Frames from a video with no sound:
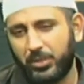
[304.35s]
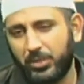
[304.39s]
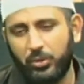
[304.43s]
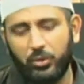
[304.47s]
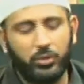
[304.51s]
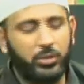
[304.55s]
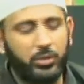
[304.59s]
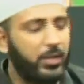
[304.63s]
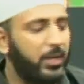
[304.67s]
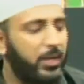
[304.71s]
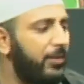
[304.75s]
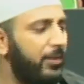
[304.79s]

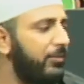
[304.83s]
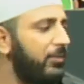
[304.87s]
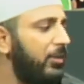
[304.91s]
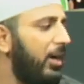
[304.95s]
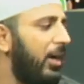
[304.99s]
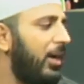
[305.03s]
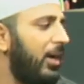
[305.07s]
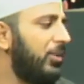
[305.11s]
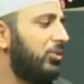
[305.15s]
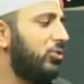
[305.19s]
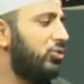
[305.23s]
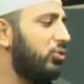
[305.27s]
You could have
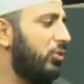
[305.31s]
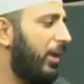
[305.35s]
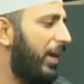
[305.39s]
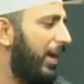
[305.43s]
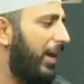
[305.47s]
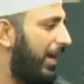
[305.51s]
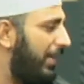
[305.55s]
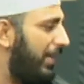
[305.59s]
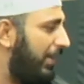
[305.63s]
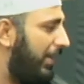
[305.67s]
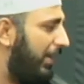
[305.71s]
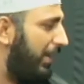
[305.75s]
gone to
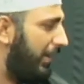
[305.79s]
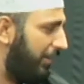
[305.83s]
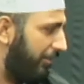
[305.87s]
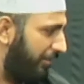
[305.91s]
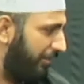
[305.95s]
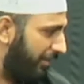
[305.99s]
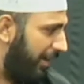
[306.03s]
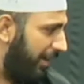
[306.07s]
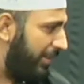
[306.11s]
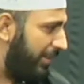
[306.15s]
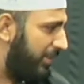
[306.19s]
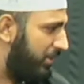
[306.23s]
any
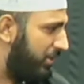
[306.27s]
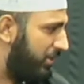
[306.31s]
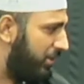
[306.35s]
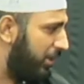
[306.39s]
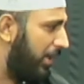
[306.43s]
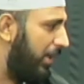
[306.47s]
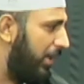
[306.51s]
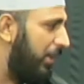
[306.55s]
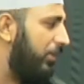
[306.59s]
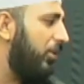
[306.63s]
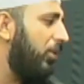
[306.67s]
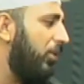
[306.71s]
event
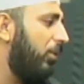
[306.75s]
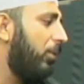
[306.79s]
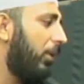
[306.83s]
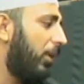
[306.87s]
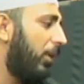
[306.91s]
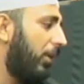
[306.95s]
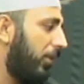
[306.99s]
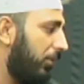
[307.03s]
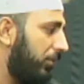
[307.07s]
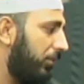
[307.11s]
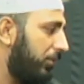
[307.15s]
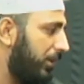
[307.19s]
in the
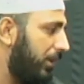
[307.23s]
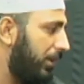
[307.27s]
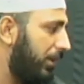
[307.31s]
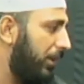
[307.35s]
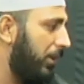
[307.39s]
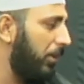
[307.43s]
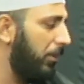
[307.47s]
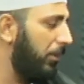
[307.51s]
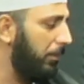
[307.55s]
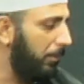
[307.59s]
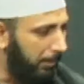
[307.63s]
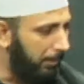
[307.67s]
world.
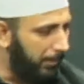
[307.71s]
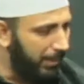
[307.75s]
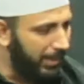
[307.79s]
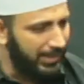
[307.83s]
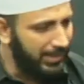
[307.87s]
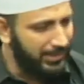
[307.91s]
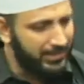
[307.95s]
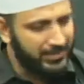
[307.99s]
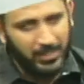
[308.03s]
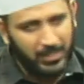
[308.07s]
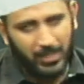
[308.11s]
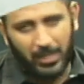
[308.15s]

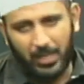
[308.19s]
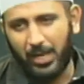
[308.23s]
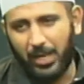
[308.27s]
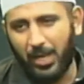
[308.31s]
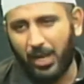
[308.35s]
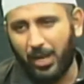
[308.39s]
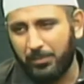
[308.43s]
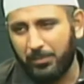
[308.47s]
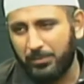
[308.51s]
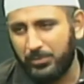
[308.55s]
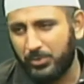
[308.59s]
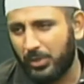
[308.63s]
But,
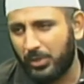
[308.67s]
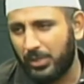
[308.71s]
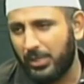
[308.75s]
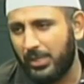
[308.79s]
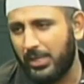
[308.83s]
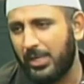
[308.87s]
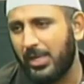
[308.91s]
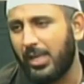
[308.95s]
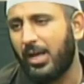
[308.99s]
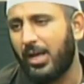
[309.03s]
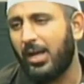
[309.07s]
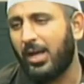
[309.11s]

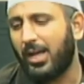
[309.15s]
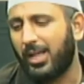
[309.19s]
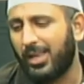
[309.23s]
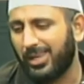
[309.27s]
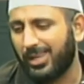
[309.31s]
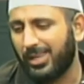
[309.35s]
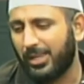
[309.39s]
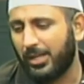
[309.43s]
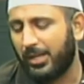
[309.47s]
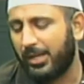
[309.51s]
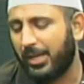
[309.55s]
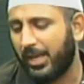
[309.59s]
Alhamdulillah,
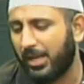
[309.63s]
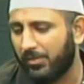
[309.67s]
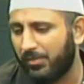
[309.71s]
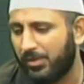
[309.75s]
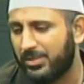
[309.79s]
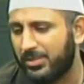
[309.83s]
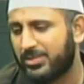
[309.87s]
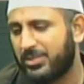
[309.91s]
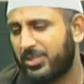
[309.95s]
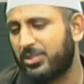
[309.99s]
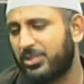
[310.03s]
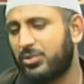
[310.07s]
Allah gave
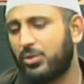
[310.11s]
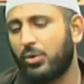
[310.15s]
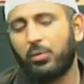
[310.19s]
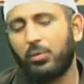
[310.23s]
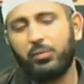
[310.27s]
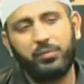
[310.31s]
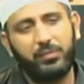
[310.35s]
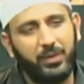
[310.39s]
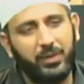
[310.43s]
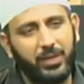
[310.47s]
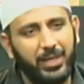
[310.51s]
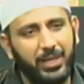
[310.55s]
us the
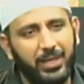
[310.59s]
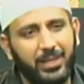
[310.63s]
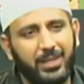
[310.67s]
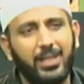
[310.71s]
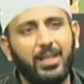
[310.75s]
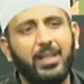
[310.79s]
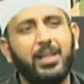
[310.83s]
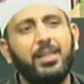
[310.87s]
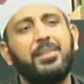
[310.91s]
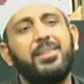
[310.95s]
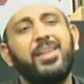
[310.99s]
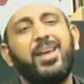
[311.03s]
tawfiq
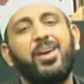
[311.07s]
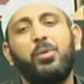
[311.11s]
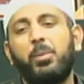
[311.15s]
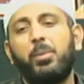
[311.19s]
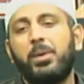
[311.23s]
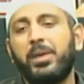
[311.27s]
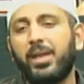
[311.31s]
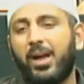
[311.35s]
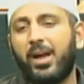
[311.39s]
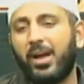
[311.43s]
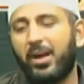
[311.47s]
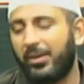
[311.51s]
that
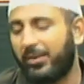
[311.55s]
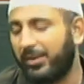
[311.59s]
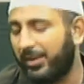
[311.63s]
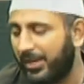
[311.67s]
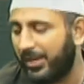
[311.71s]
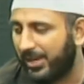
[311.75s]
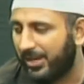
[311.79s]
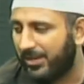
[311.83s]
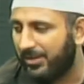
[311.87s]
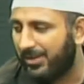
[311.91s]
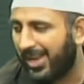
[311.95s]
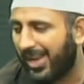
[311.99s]
we are
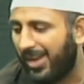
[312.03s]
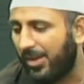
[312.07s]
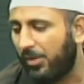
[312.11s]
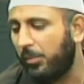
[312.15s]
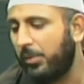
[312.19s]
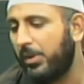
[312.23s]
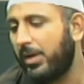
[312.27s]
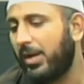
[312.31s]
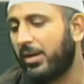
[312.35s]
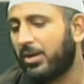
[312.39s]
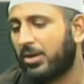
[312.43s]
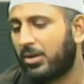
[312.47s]
here and
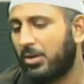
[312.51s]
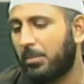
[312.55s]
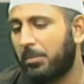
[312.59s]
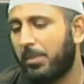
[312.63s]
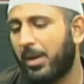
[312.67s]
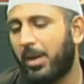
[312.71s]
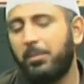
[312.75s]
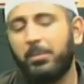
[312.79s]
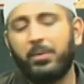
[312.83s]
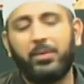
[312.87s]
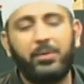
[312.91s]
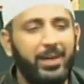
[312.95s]
we are
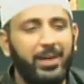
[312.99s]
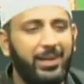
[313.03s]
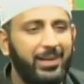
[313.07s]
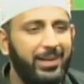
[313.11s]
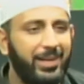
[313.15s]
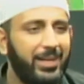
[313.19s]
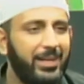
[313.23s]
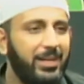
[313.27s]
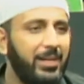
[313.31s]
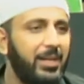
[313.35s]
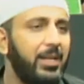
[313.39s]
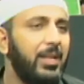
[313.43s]

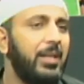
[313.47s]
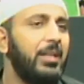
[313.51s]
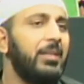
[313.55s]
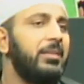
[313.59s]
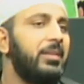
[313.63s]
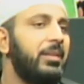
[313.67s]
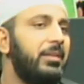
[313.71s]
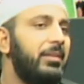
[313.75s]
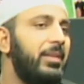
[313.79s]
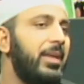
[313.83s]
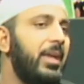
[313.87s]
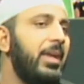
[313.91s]
commemorating
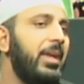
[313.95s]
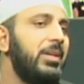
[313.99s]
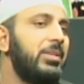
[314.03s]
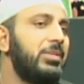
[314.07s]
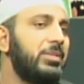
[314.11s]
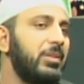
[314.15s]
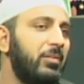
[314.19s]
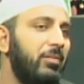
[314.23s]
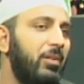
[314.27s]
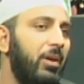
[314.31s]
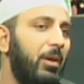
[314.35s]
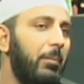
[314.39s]
the
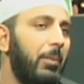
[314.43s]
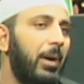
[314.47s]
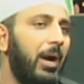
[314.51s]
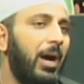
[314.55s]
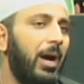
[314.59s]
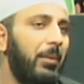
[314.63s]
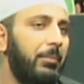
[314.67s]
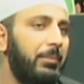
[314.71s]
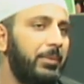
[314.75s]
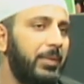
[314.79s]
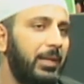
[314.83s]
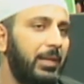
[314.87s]
days of Abu
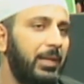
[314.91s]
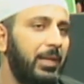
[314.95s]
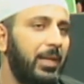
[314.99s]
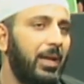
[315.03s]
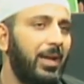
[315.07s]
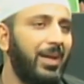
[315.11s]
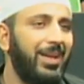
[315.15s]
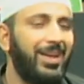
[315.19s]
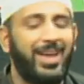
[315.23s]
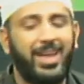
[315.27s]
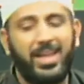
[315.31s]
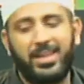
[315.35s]

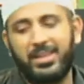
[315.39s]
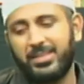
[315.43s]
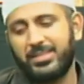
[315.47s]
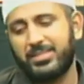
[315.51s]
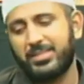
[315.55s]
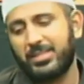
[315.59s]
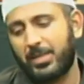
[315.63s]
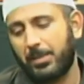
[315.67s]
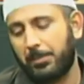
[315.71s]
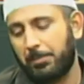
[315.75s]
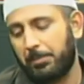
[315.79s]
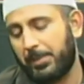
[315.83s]
Abdullah and
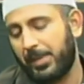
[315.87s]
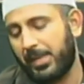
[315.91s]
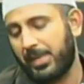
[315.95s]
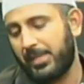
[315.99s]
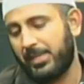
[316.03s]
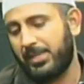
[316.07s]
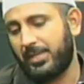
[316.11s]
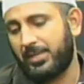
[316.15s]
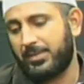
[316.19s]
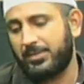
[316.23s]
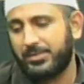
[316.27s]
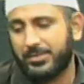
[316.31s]
his
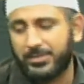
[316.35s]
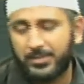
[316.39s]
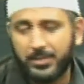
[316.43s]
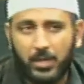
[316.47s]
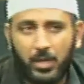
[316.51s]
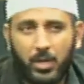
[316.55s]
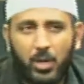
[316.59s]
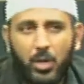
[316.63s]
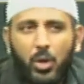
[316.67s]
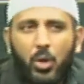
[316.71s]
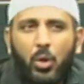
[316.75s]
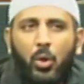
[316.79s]
companions.
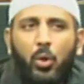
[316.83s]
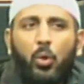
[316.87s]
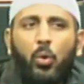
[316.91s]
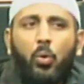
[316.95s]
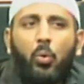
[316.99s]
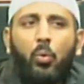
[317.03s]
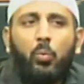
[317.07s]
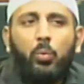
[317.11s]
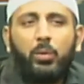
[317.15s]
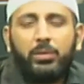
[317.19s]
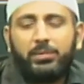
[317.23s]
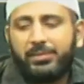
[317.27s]

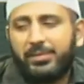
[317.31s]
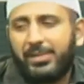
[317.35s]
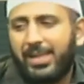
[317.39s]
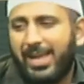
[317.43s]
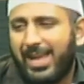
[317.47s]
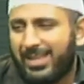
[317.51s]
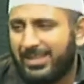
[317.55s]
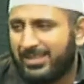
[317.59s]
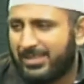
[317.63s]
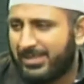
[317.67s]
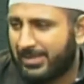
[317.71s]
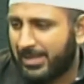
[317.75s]
With
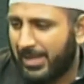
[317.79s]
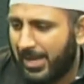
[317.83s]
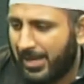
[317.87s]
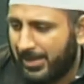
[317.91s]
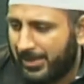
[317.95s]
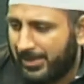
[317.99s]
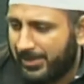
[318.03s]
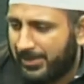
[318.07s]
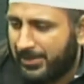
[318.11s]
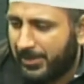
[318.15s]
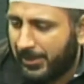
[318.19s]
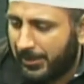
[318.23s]
that
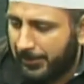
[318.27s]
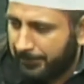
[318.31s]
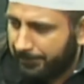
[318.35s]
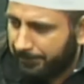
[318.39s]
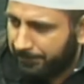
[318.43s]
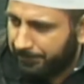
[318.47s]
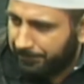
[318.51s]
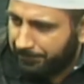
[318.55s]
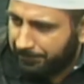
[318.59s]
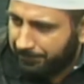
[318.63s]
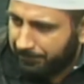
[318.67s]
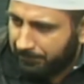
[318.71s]
said,
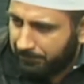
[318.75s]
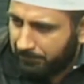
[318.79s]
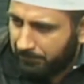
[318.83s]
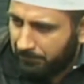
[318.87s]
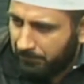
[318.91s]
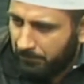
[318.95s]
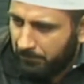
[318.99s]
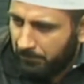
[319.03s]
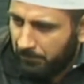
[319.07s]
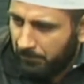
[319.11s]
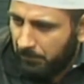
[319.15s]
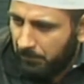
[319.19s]

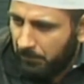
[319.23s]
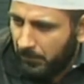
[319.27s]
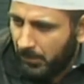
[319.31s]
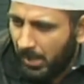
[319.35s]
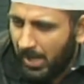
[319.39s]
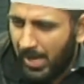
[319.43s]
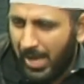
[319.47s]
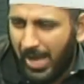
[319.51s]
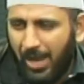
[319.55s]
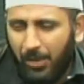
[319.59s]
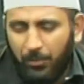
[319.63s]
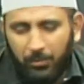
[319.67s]

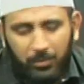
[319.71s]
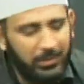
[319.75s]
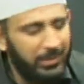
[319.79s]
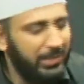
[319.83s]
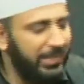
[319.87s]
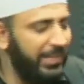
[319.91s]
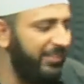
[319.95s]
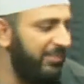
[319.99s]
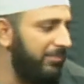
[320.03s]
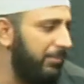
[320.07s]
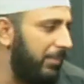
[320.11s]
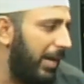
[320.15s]
I will
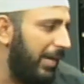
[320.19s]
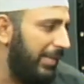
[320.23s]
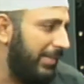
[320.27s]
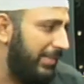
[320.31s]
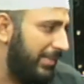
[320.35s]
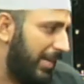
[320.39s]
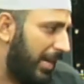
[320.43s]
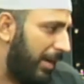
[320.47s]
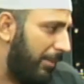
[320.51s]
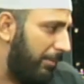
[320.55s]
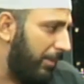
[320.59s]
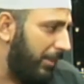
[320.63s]
leave my
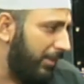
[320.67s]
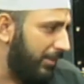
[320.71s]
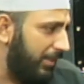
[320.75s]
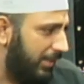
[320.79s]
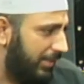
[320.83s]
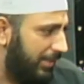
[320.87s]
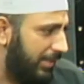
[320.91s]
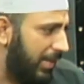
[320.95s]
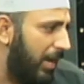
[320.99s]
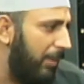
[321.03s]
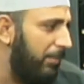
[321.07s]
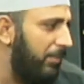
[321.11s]
topic,
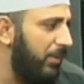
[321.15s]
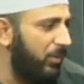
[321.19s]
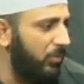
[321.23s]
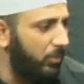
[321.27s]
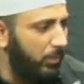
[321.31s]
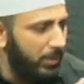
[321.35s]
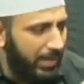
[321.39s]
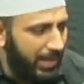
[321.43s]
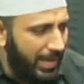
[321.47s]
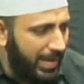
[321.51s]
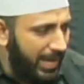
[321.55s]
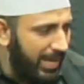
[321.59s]
the topic
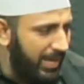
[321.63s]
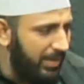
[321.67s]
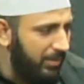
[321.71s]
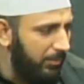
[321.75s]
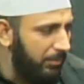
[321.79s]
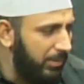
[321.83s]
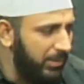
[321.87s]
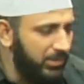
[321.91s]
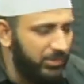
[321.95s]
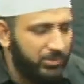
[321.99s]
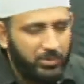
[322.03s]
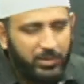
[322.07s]
we
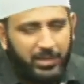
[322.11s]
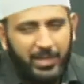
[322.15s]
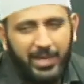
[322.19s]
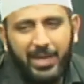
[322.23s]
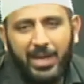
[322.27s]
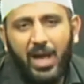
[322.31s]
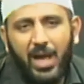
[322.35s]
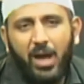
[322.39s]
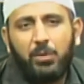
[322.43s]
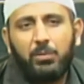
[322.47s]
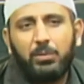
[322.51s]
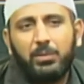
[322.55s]
had, but
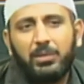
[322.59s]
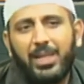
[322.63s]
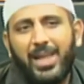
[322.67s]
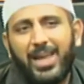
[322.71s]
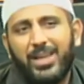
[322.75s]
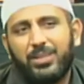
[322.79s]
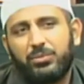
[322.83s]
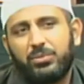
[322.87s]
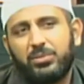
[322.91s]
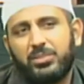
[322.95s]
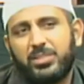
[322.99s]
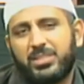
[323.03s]
today I would
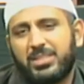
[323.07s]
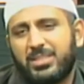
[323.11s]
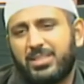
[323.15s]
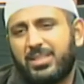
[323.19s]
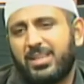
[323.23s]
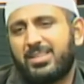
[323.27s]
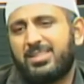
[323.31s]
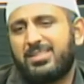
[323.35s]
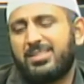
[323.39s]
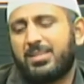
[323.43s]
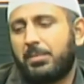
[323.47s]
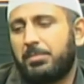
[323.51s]
like to
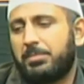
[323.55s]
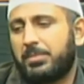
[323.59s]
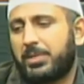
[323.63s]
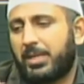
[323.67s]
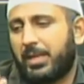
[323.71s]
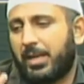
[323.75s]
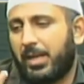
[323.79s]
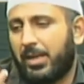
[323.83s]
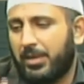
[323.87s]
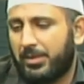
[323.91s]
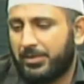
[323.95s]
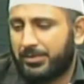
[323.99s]
discuss
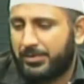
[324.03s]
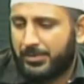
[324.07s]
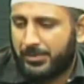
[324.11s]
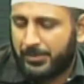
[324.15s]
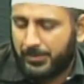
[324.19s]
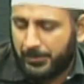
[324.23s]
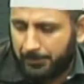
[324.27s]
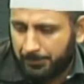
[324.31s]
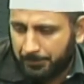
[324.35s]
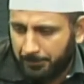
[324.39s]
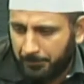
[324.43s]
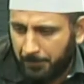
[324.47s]
something
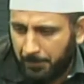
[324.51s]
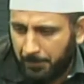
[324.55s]
else.